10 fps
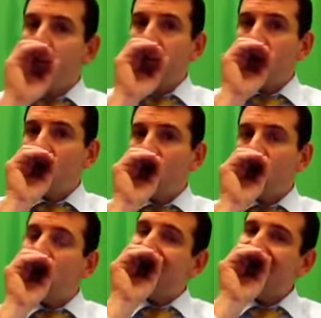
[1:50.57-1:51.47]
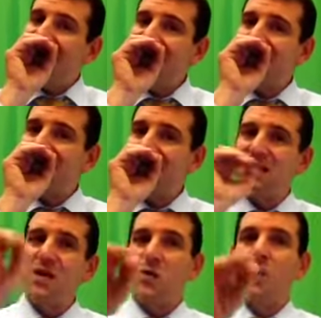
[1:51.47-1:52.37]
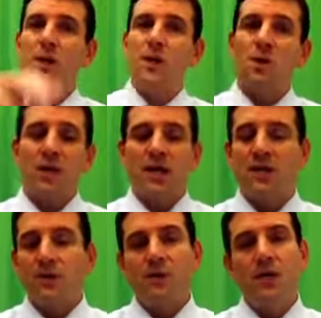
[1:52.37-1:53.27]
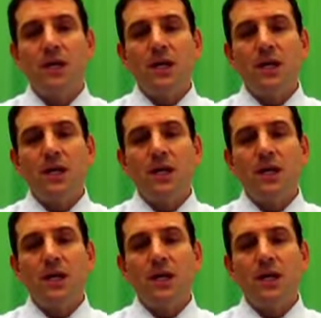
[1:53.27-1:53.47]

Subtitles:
Boo, hiss, we don't like you.